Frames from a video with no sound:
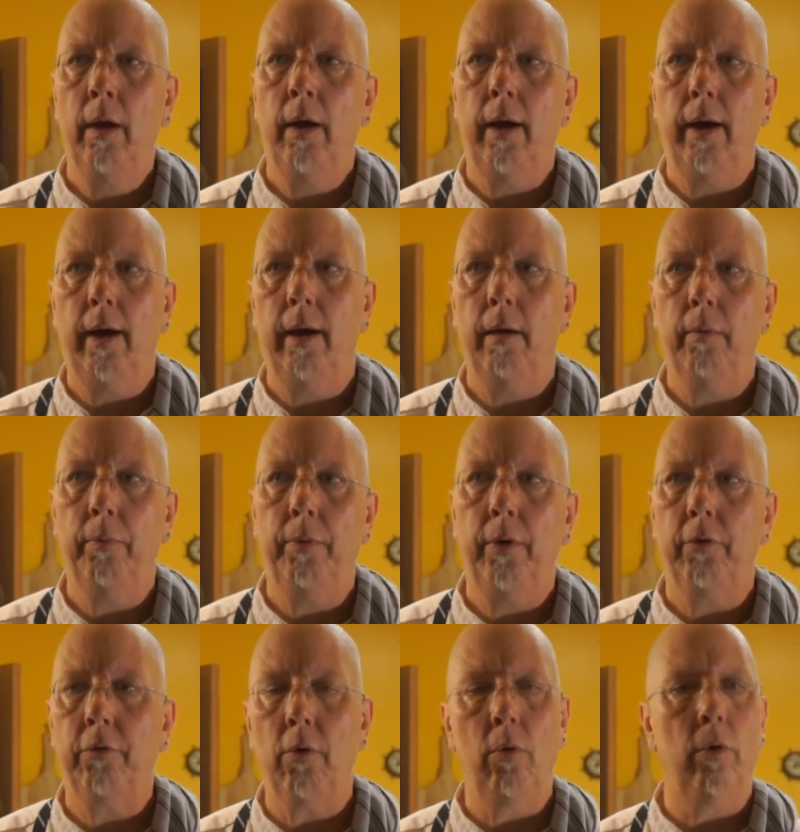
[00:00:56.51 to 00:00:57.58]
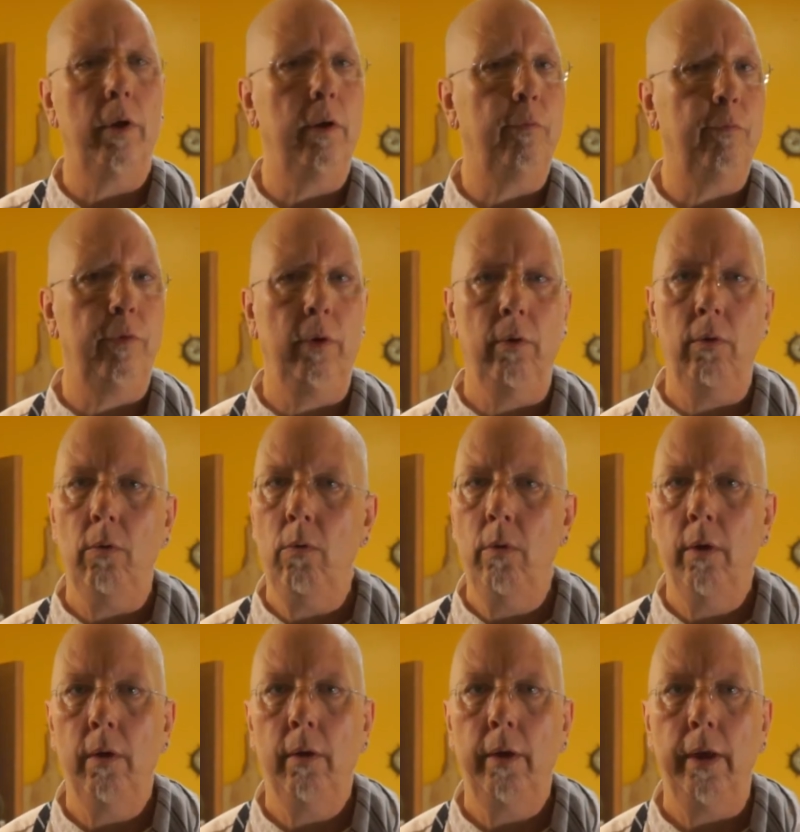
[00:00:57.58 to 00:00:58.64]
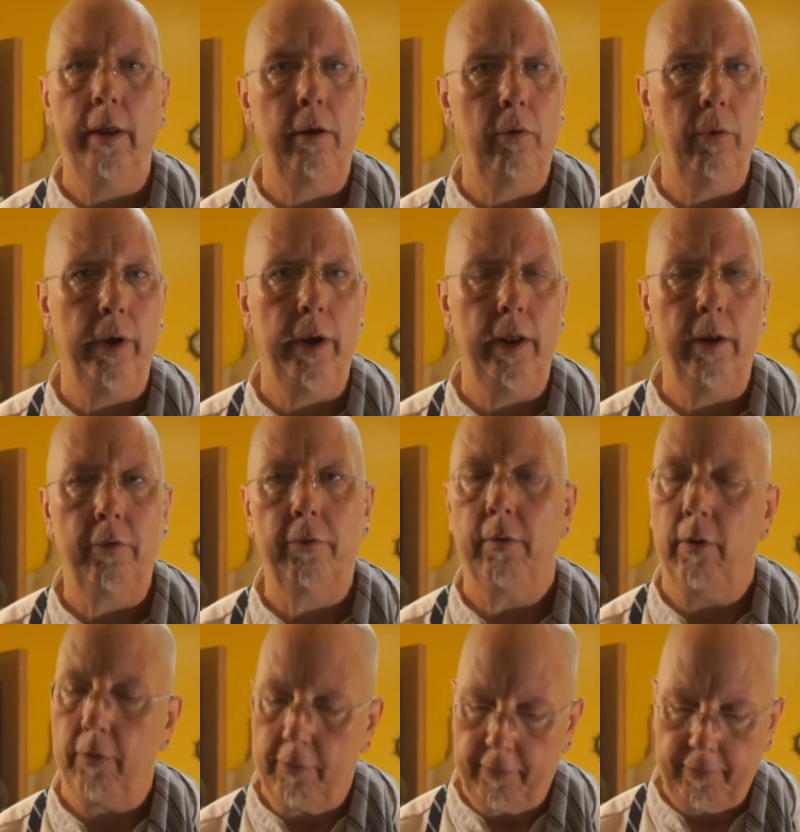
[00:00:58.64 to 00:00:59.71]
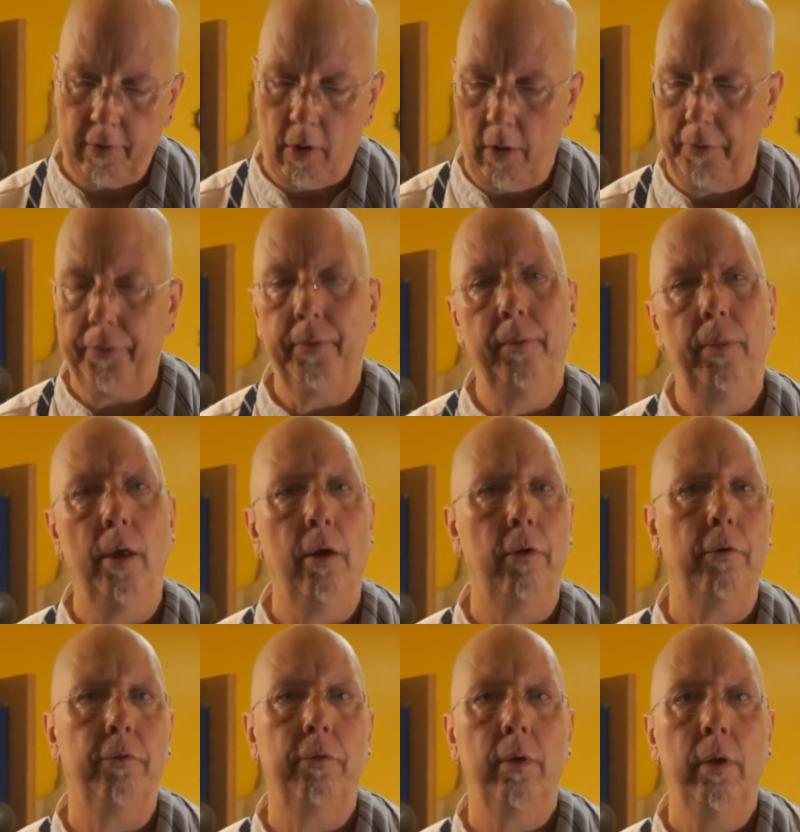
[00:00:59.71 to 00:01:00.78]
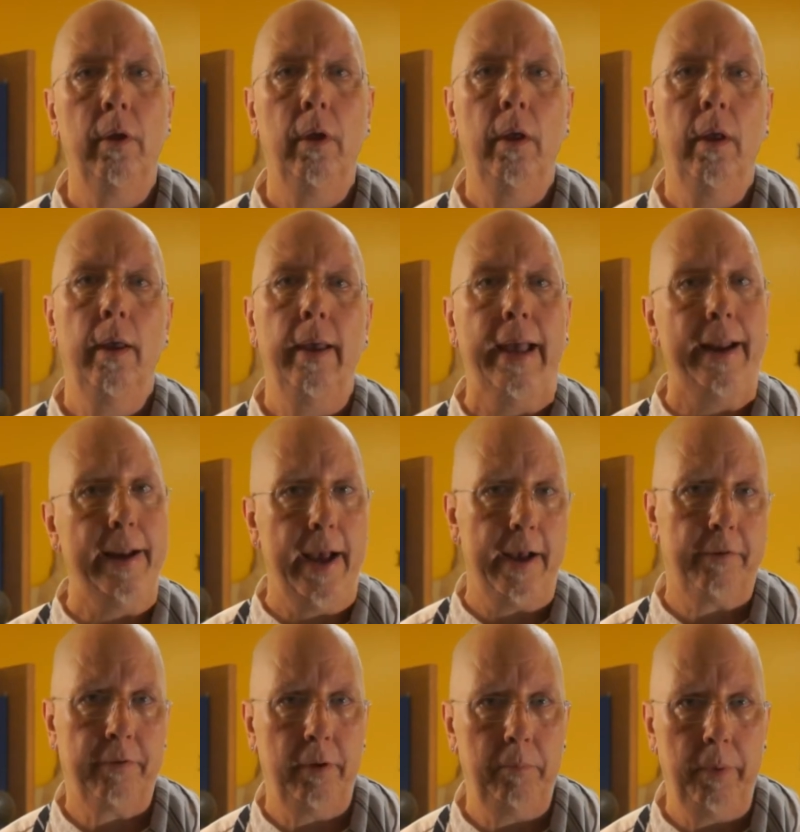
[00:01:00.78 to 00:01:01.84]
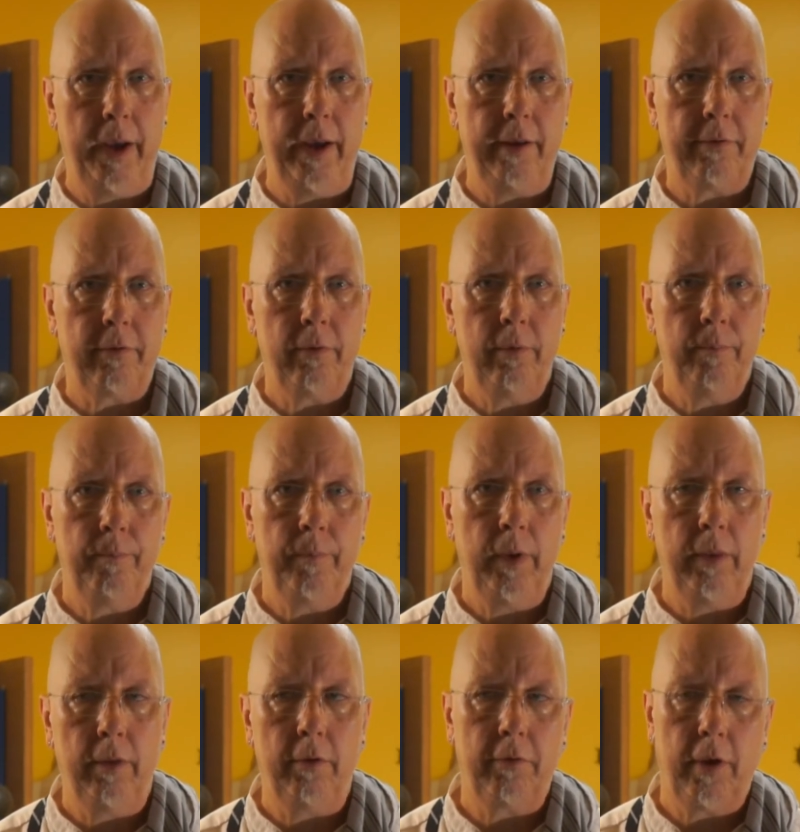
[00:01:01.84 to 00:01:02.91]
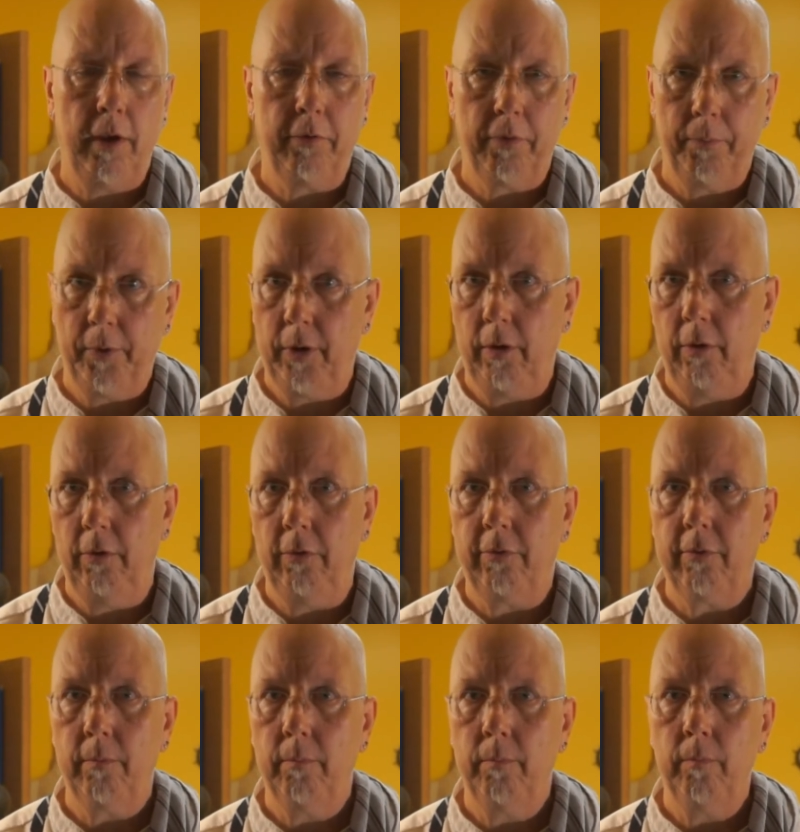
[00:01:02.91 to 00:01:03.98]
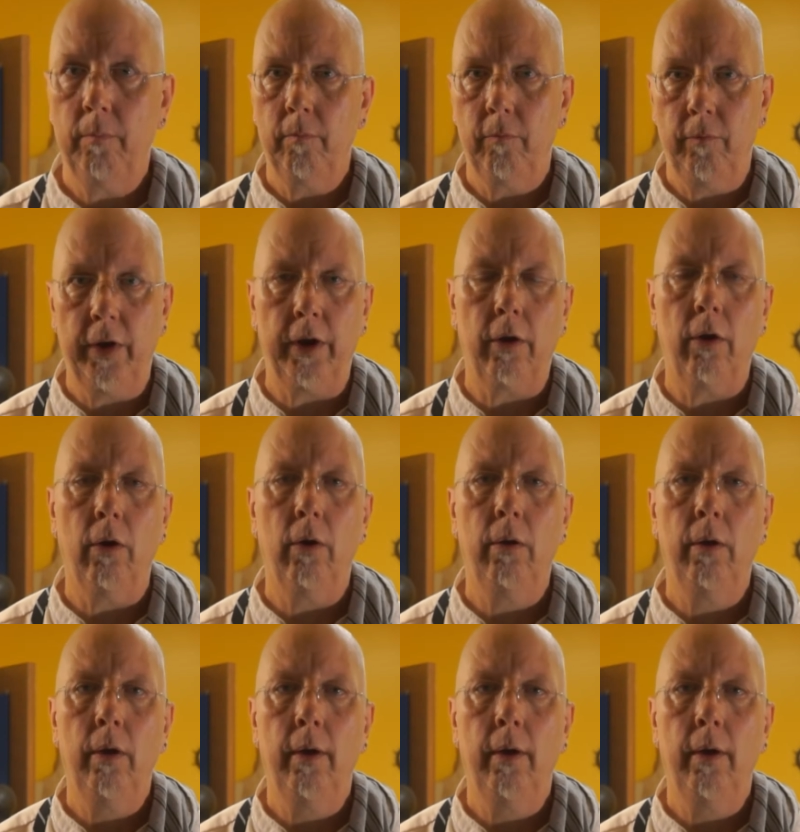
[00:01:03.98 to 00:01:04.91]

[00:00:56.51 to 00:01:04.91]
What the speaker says: There's only a few ingredients. There's salt, there's an acid base. In this case I'm going to use vinegar.